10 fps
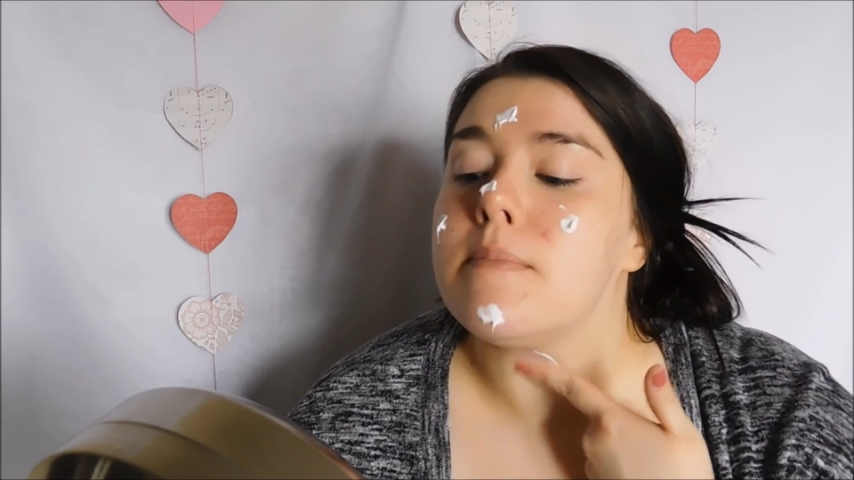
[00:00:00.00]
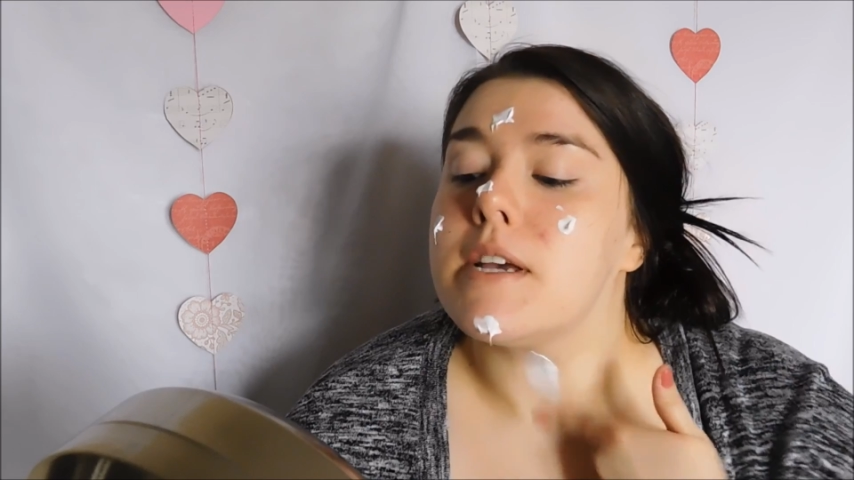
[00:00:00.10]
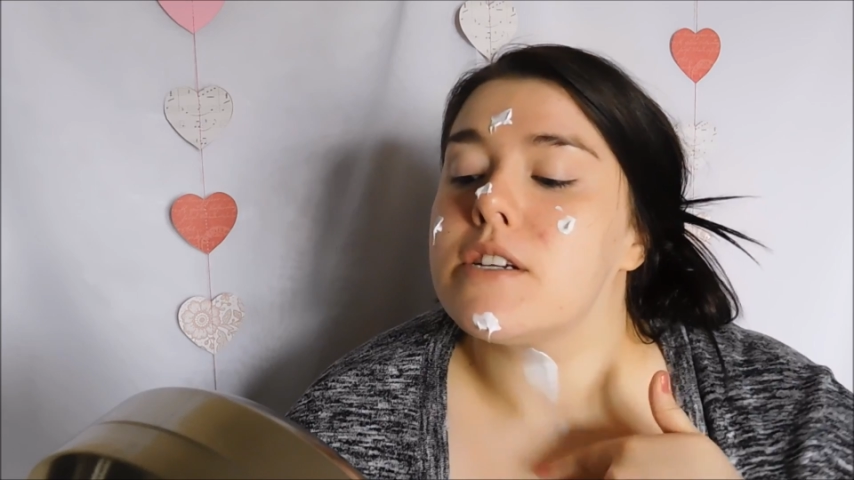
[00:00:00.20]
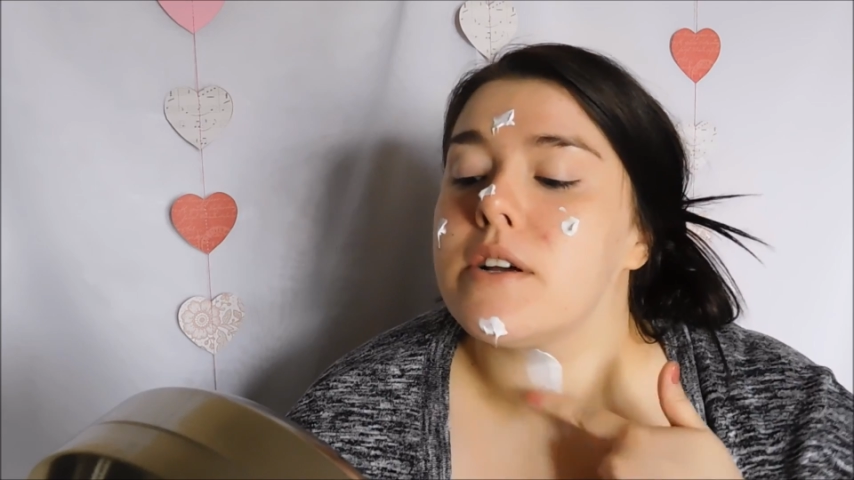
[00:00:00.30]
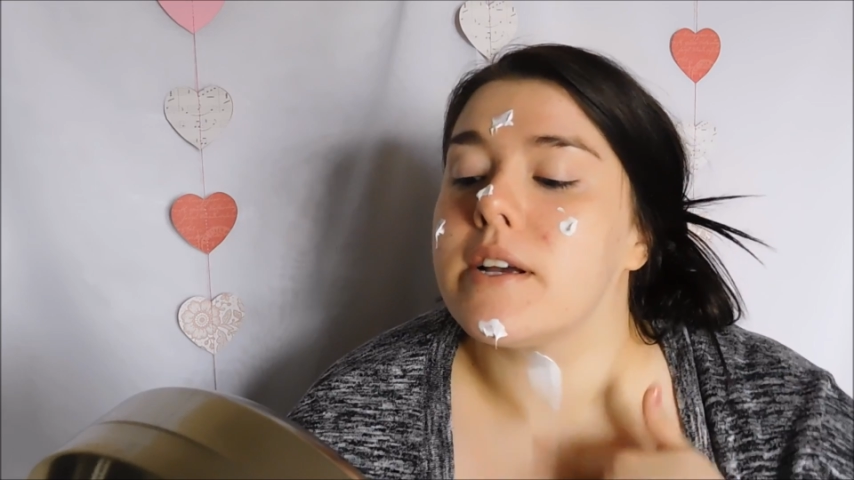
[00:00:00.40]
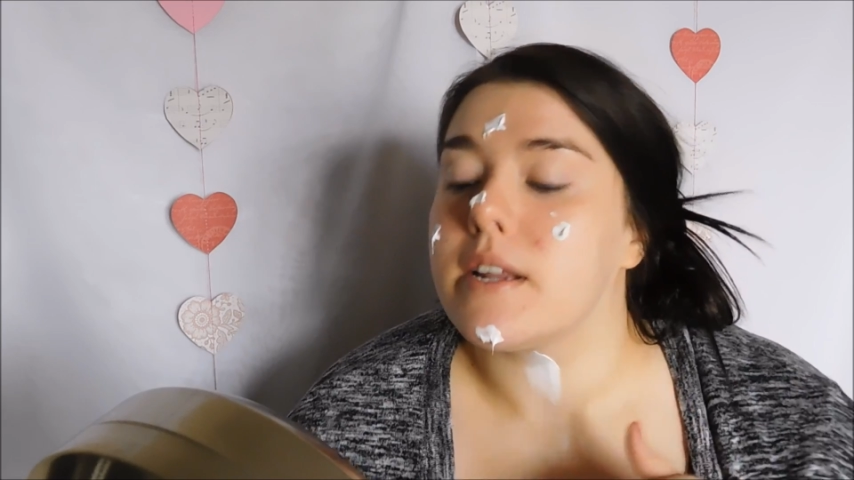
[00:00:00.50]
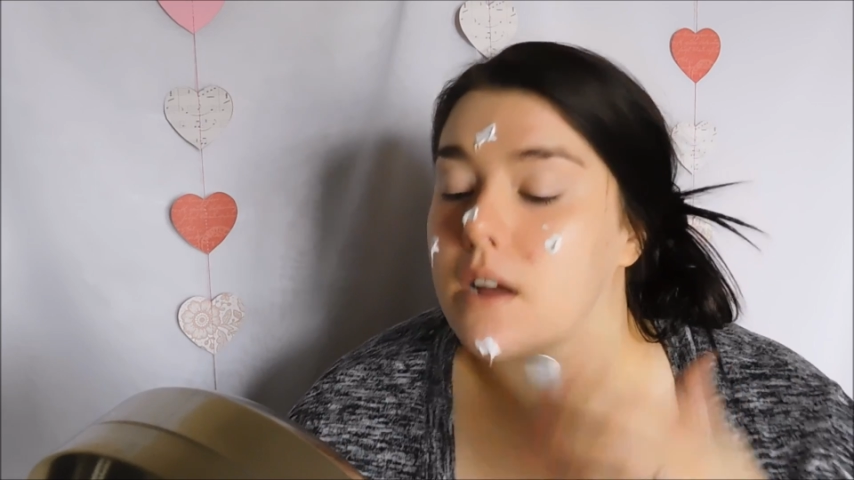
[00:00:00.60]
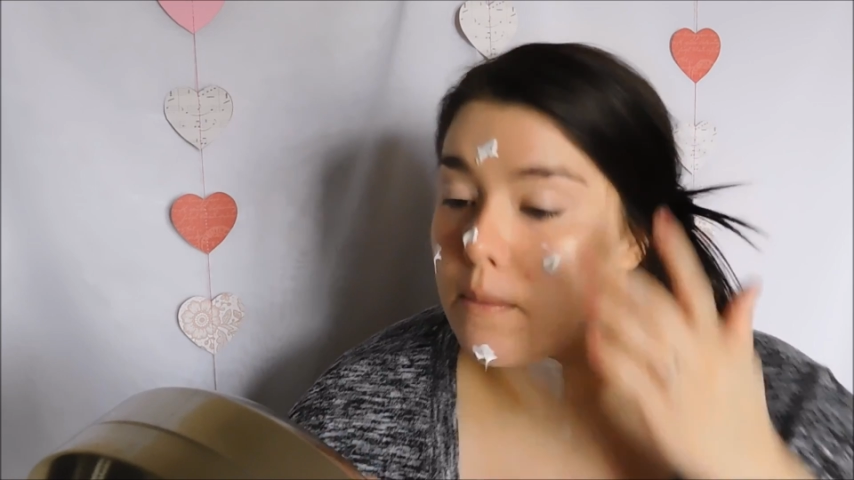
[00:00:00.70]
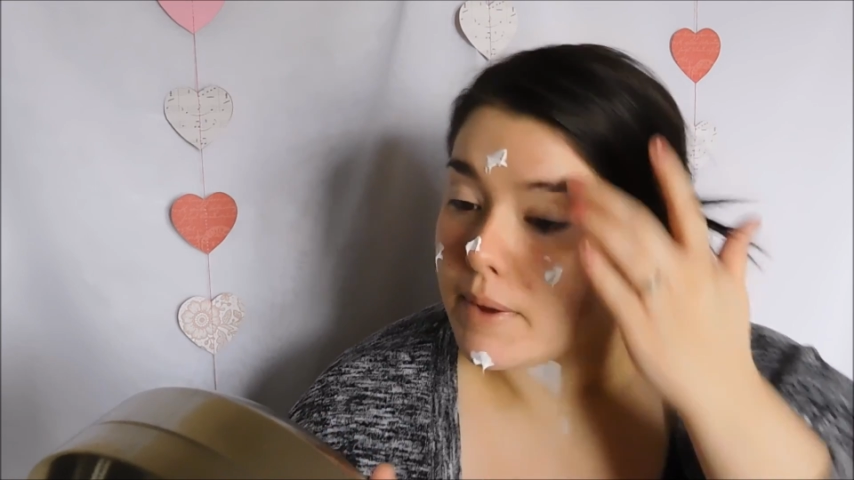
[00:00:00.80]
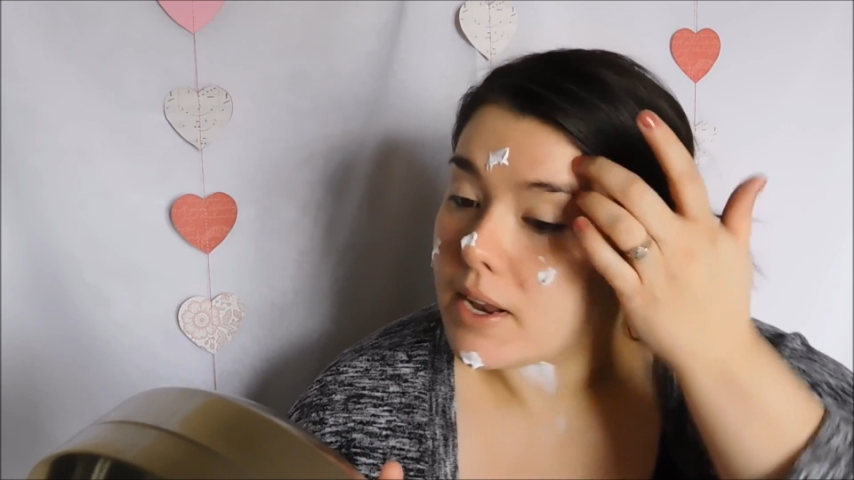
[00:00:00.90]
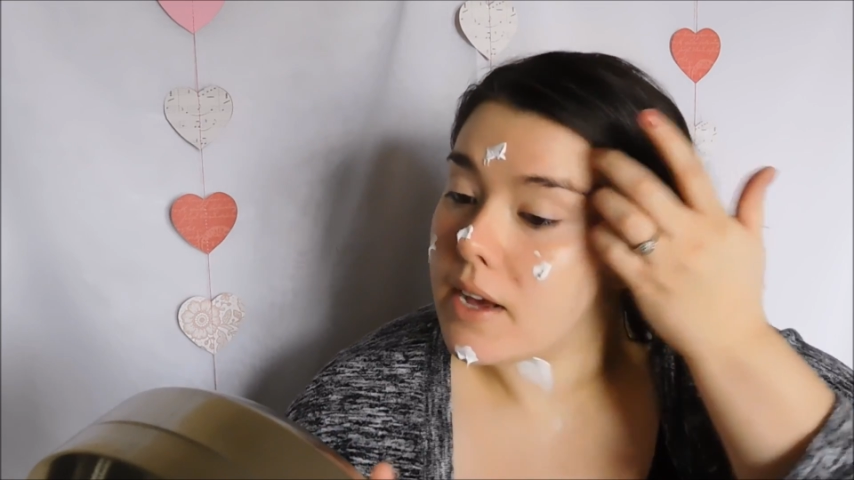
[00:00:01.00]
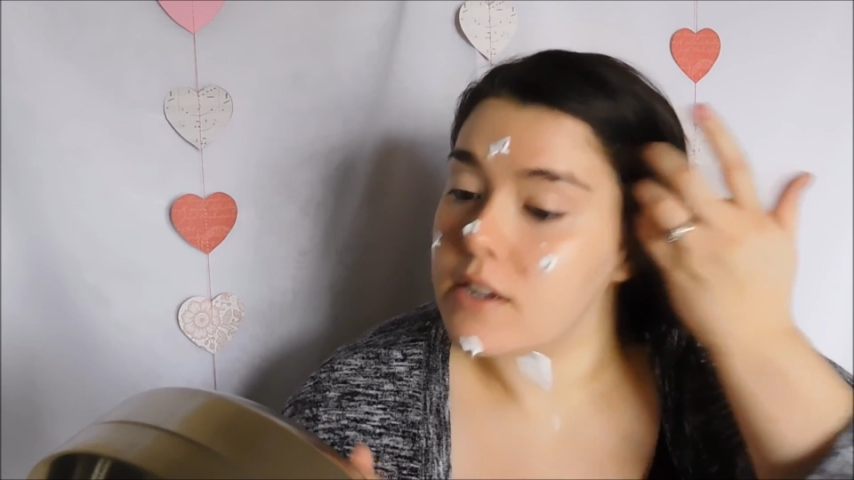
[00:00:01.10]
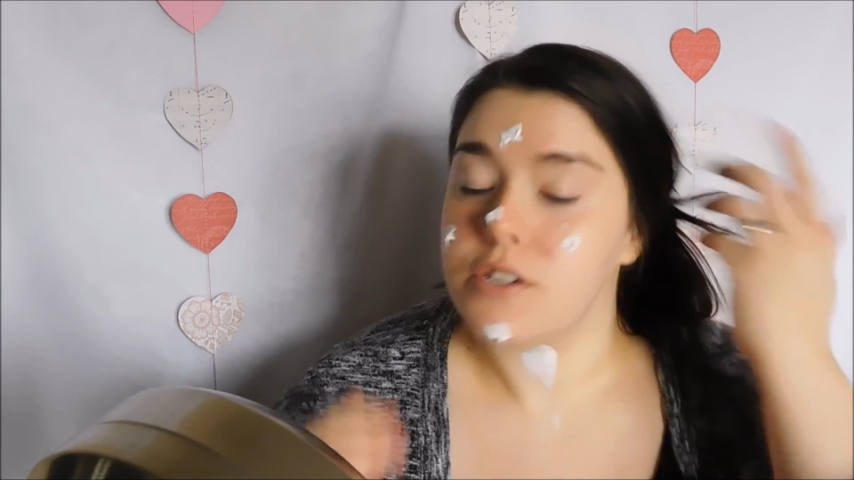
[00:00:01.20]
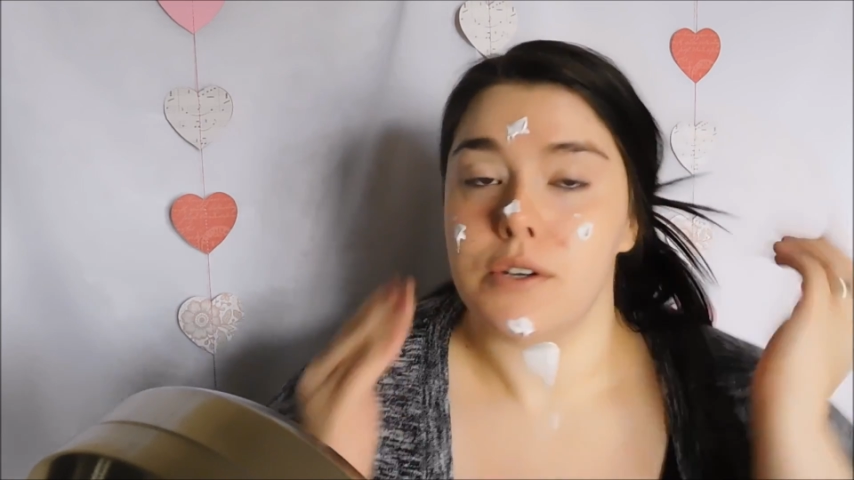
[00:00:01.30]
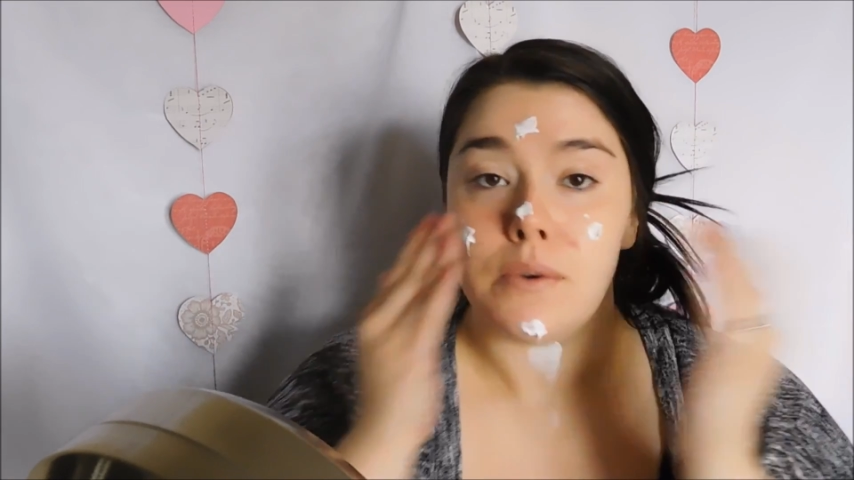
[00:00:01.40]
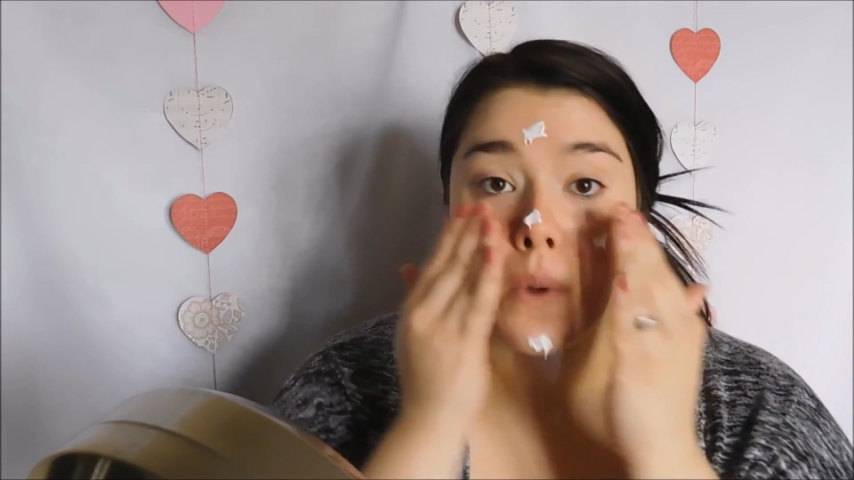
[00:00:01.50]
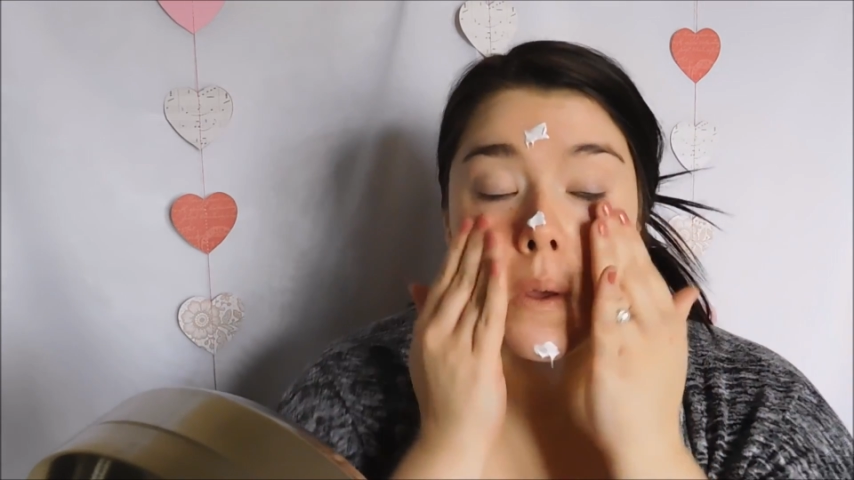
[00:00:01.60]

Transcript: make sure I get it on my neck too.